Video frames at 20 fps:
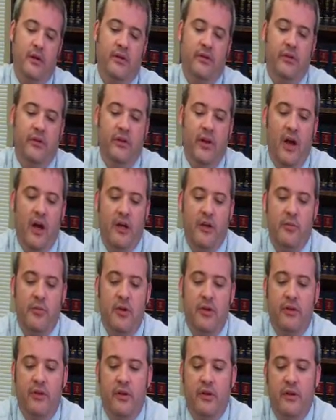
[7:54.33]
a
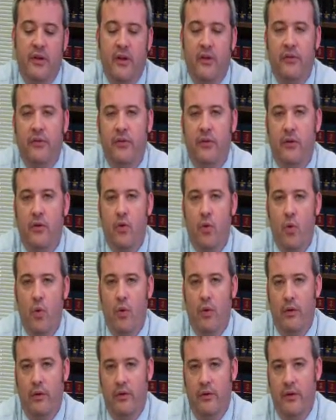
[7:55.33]
document that gives the
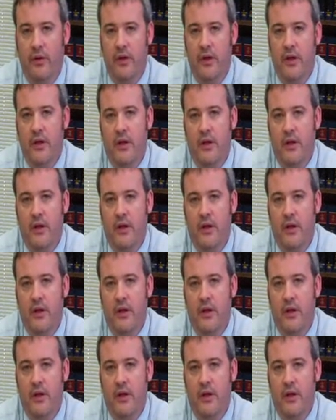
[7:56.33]
court